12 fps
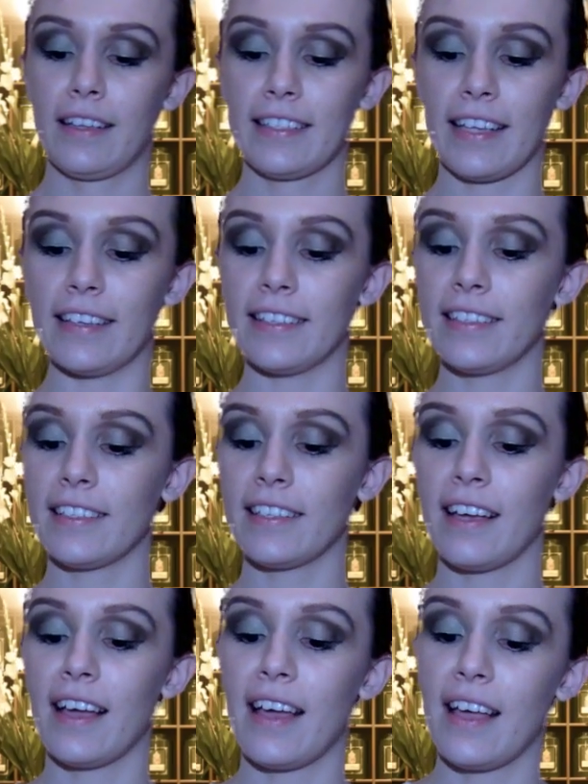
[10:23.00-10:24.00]
says,
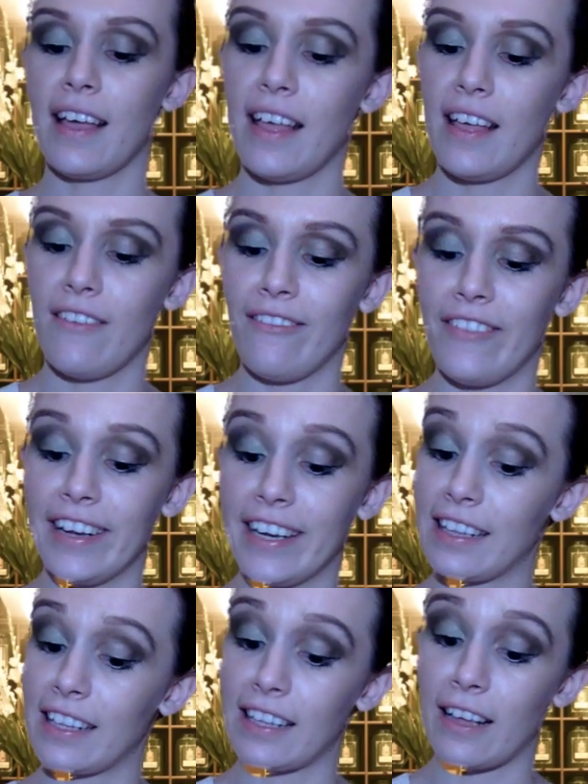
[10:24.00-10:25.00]

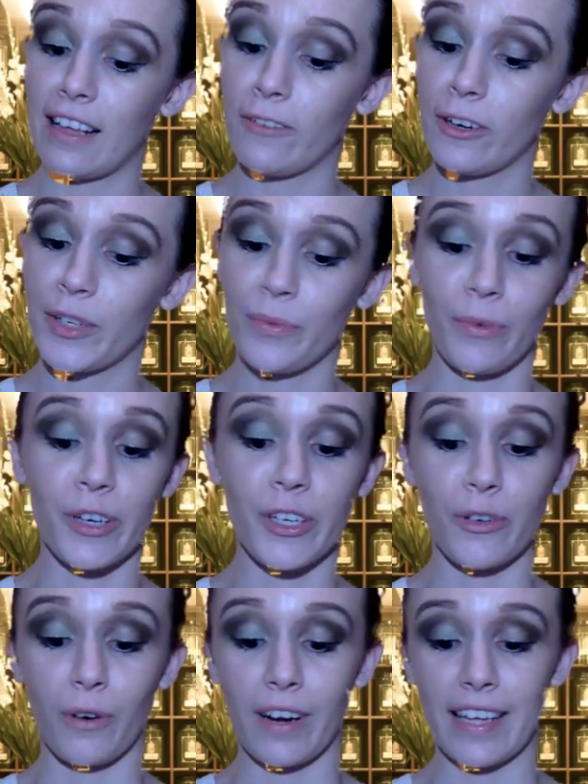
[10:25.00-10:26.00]
vanilla lovers
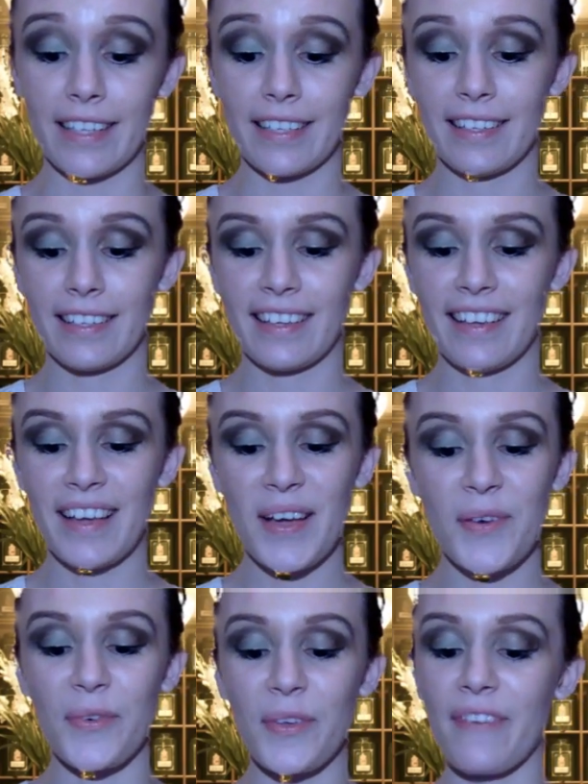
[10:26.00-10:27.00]
rejoice.
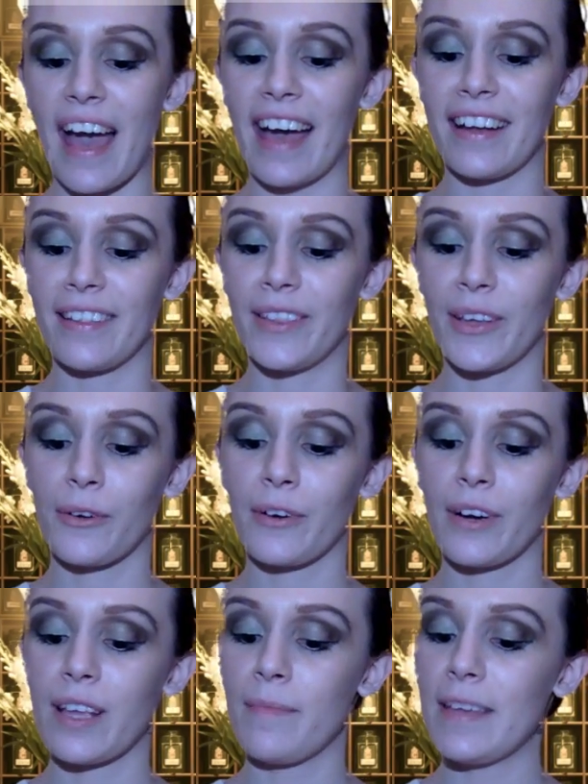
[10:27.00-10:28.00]
We've added the
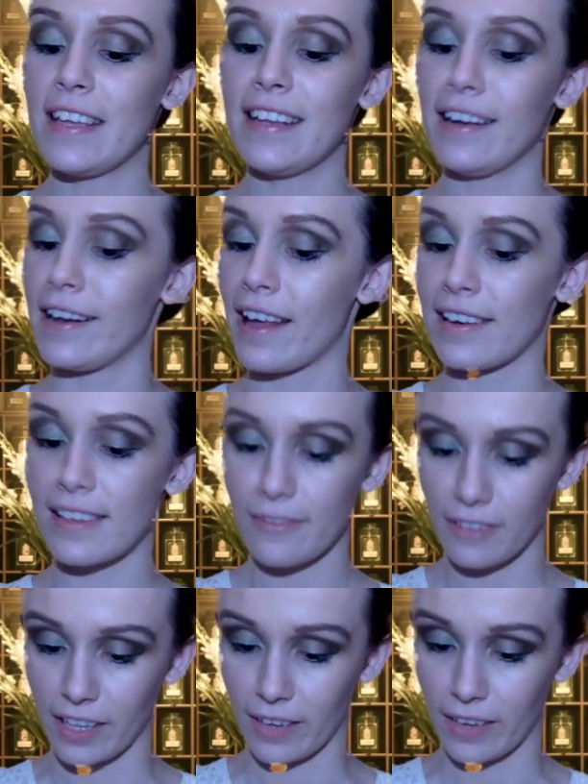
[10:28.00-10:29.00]
creamy, nutty
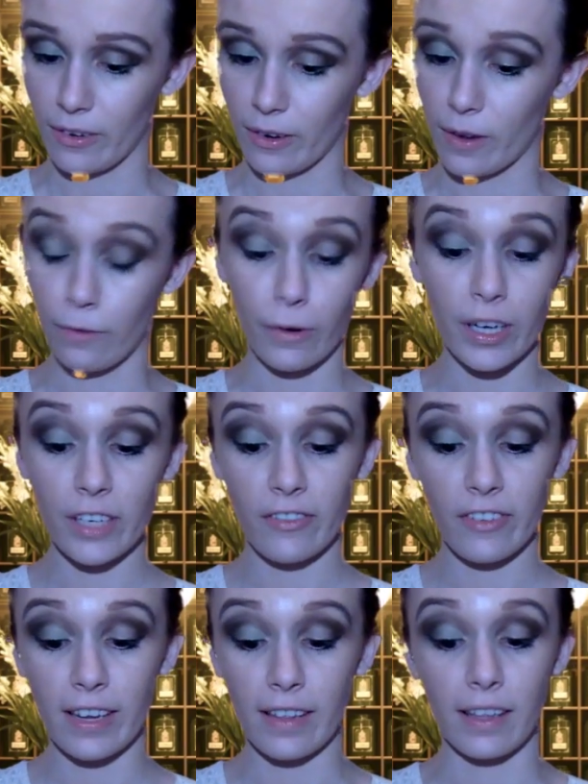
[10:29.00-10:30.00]
flavor of rich
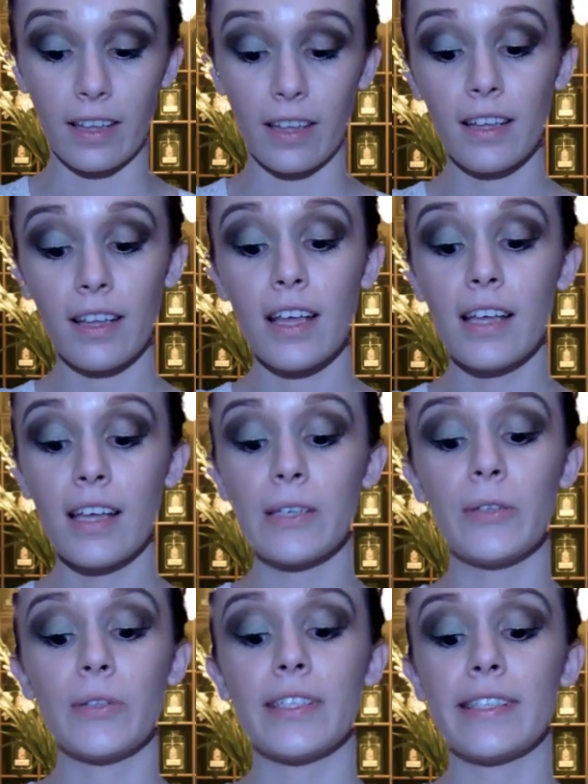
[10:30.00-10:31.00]
vanilla
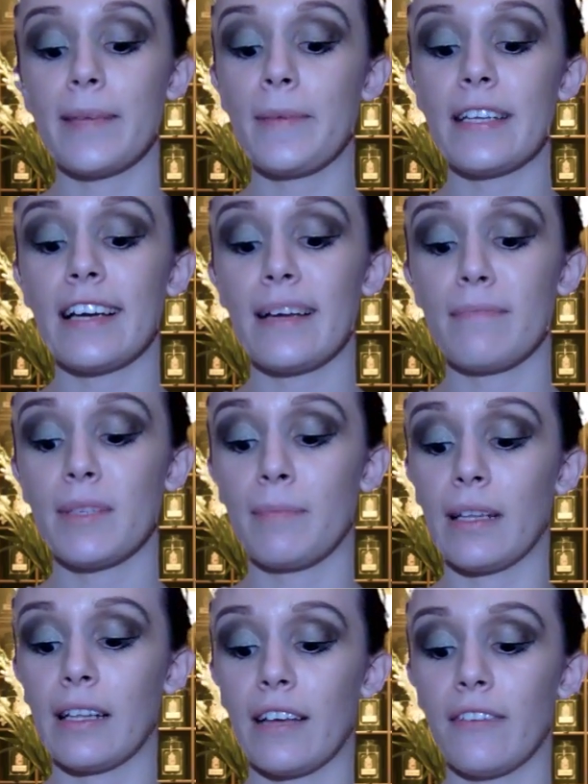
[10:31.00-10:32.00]
to Sleepy Time's
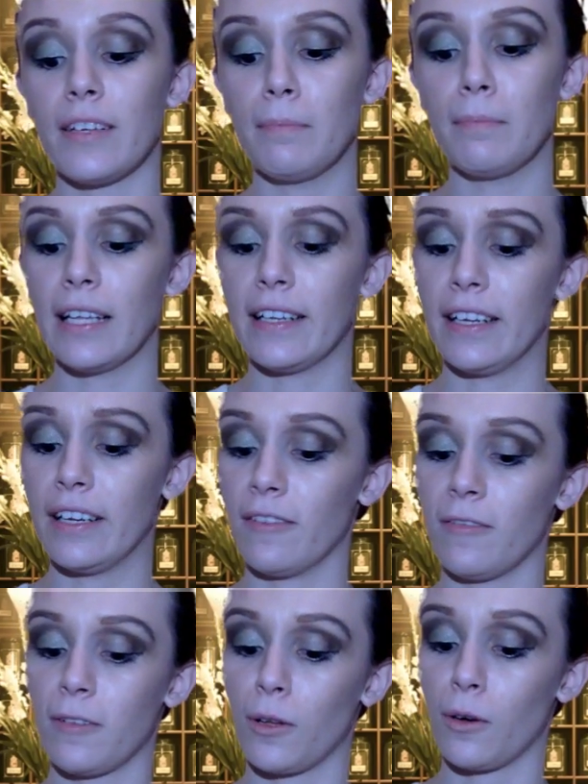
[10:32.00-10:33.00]
beloved blend of
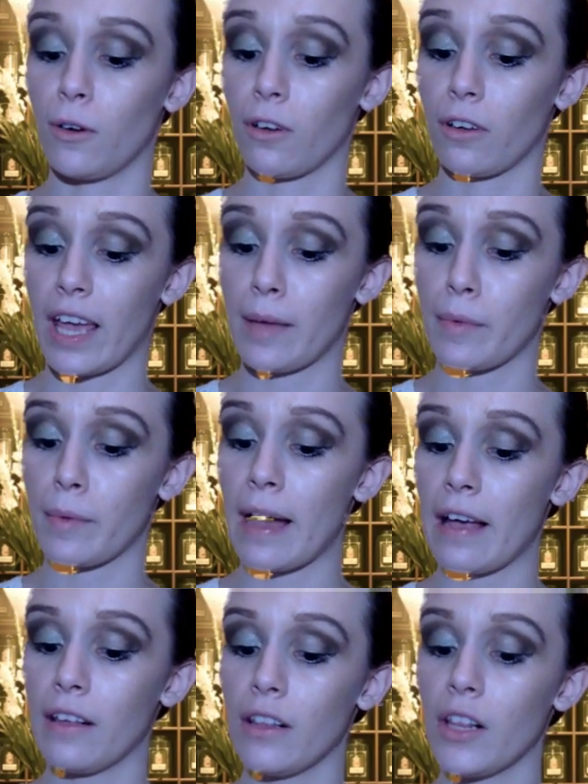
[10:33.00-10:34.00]
floral
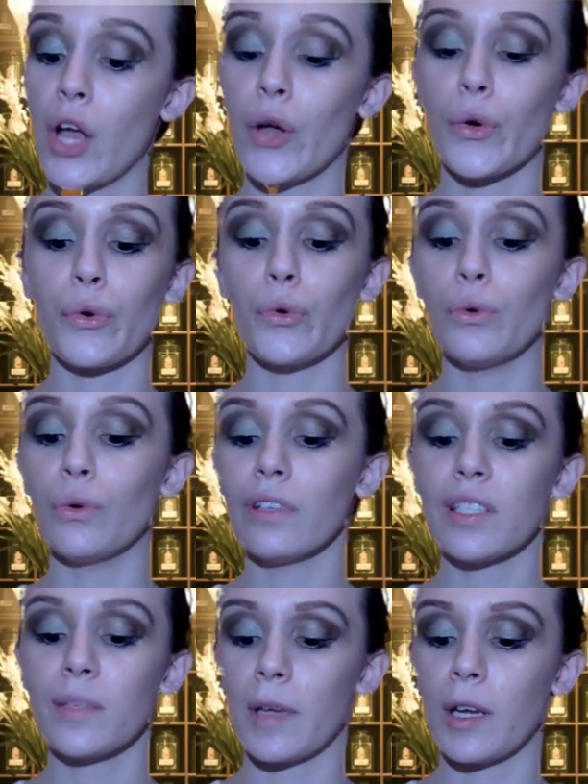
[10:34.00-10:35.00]
chamomile, cool
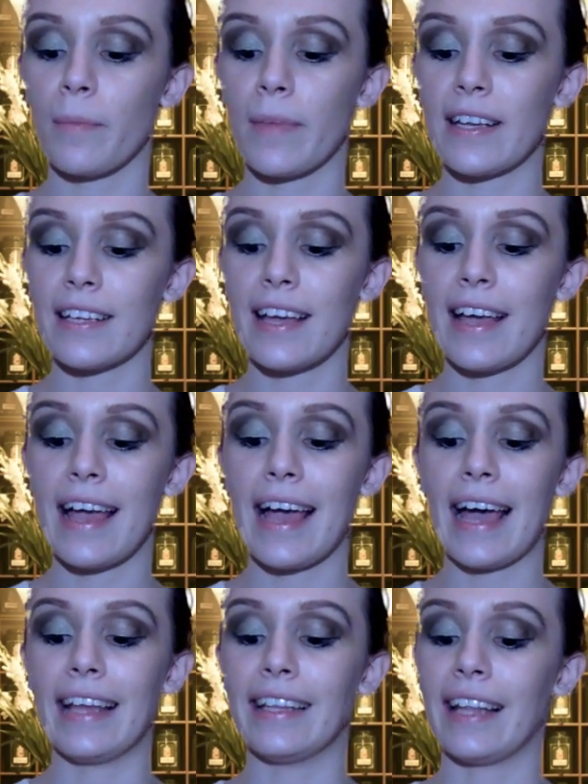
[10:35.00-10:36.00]
spearmint,
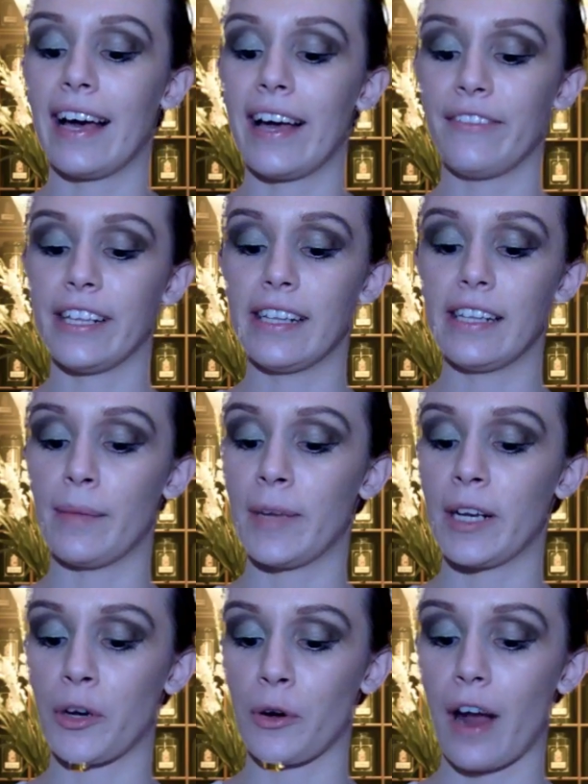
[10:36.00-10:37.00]
and lively
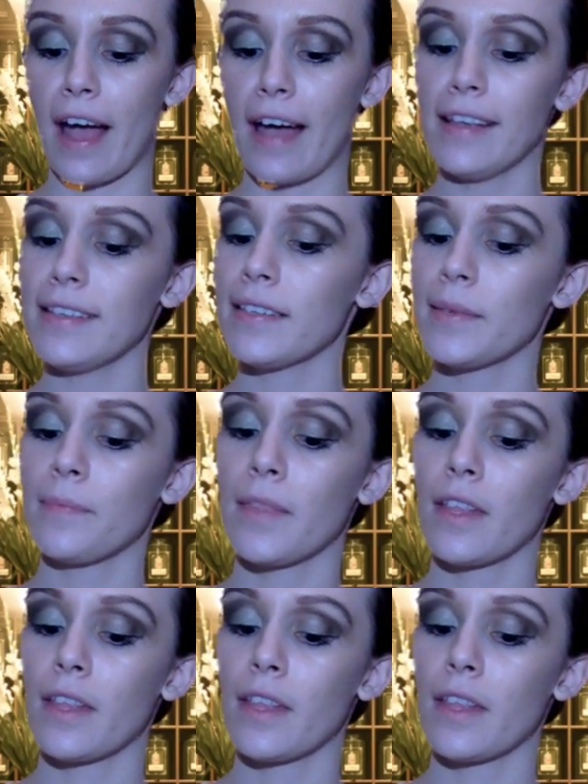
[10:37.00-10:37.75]
lemongrass.